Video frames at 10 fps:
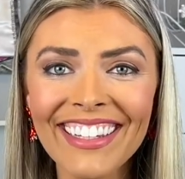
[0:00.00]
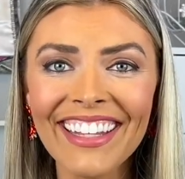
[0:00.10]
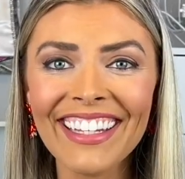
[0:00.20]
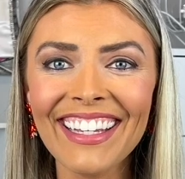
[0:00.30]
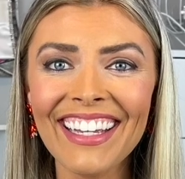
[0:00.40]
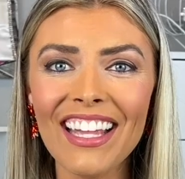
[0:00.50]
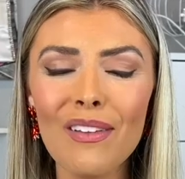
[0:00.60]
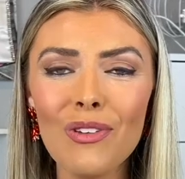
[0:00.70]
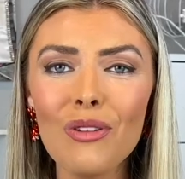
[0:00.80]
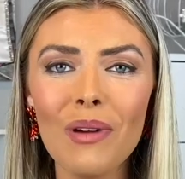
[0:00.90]
Like
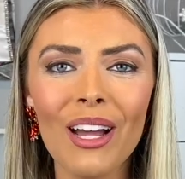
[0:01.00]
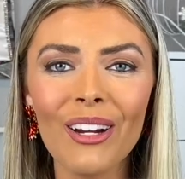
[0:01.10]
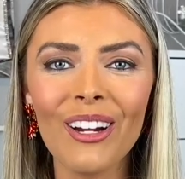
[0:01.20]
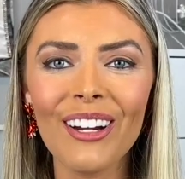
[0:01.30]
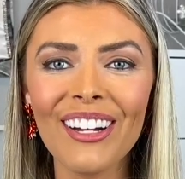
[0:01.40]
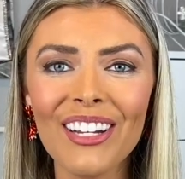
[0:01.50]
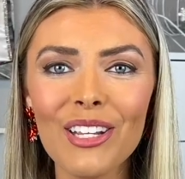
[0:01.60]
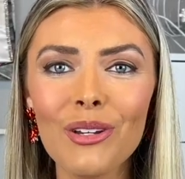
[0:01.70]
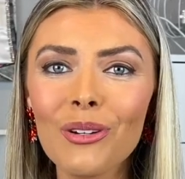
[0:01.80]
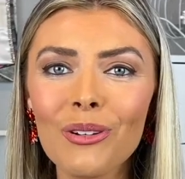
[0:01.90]
if you met her,
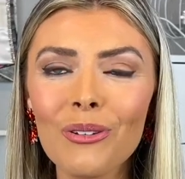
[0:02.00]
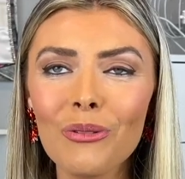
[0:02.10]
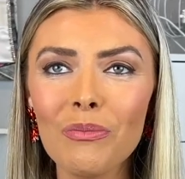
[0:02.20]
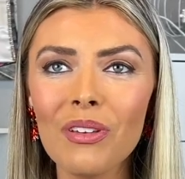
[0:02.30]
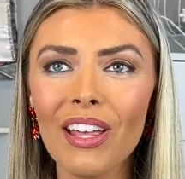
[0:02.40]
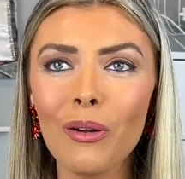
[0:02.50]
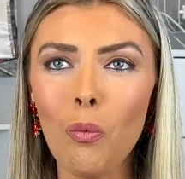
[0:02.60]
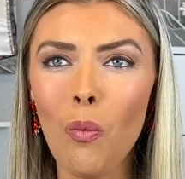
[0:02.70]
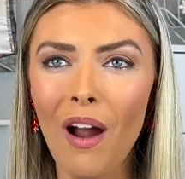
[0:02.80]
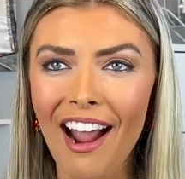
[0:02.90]
you would be like,
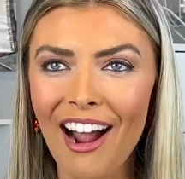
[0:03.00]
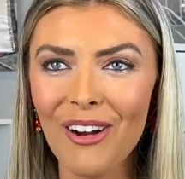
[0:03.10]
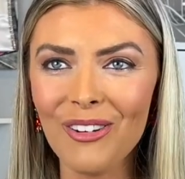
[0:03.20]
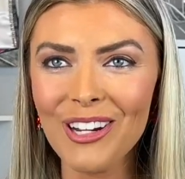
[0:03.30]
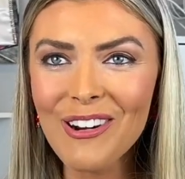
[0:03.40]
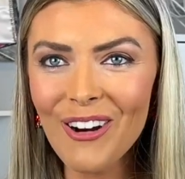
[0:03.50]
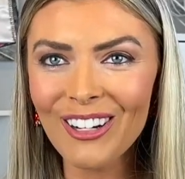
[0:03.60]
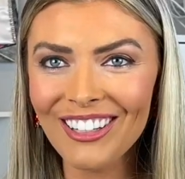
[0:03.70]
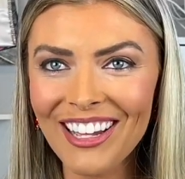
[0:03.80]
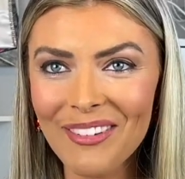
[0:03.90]
"Wow, you
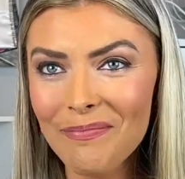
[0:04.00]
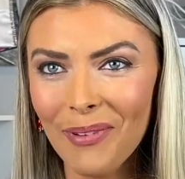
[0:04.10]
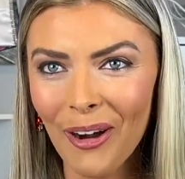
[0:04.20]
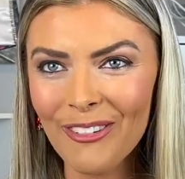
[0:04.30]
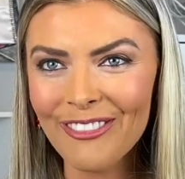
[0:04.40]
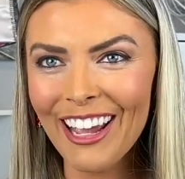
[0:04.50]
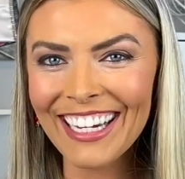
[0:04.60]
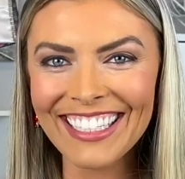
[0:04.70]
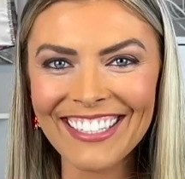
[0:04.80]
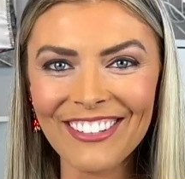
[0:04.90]
are like
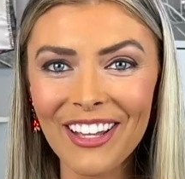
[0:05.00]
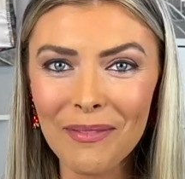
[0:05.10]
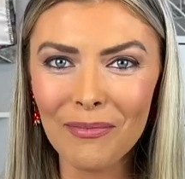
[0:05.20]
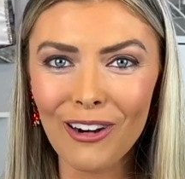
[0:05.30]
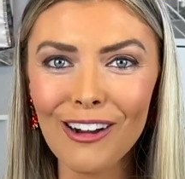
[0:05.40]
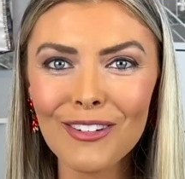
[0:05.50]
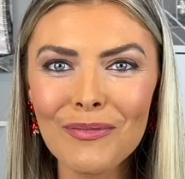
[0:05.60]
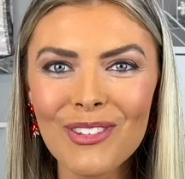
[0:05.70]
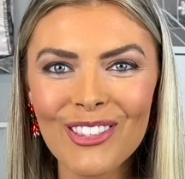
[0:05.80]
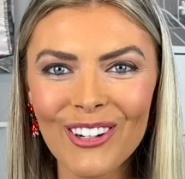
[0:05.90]
perfect. You're like
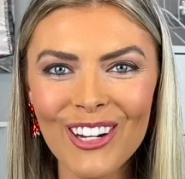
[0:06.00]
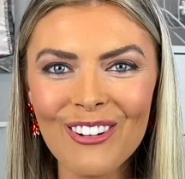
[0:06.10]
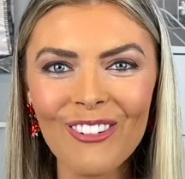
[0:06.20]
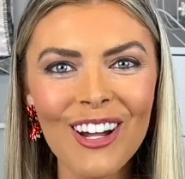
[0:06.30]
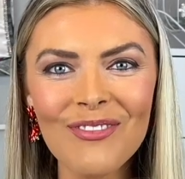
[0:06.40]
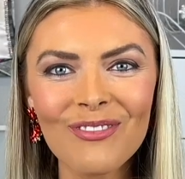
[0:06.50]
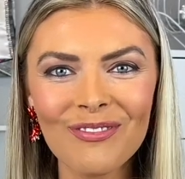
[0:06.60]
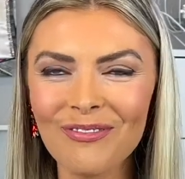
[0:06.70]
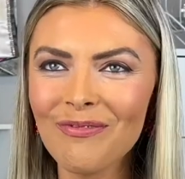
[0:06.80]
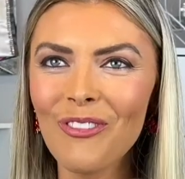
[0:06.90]
Proverbs
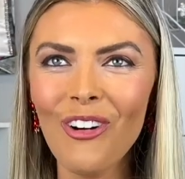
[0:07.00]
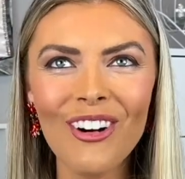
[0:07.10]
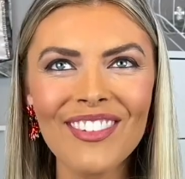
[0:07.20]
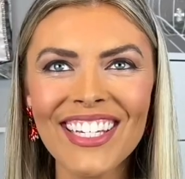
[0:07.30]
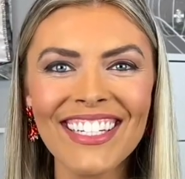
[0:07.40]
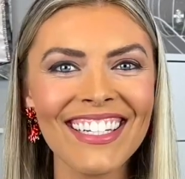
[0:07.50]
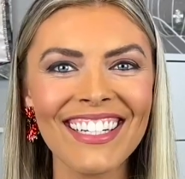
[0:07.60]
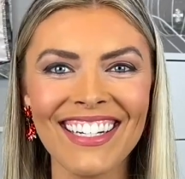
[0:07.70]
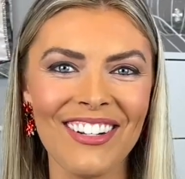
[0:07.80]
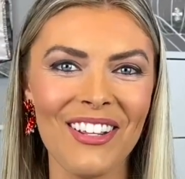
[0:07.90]
31
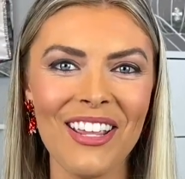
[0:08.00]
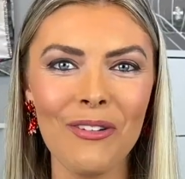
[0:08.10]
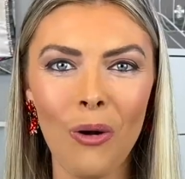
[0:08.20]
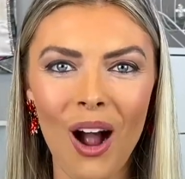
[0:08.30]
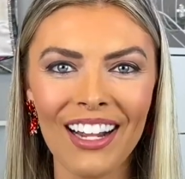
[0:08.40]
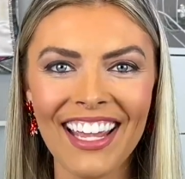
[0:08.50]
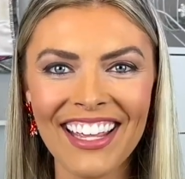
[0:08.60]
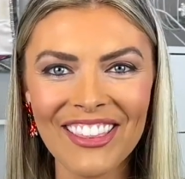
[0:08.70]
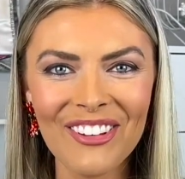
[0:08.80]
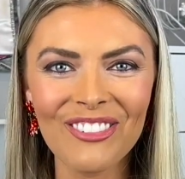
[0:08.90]
woman walking
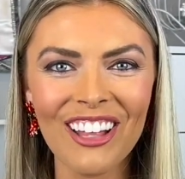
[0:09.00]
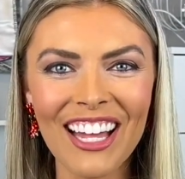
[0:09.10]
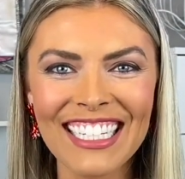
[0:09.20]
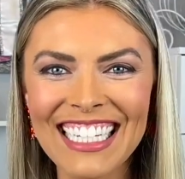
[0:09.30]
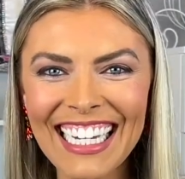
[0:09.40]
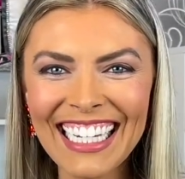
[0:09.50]
in the flesh."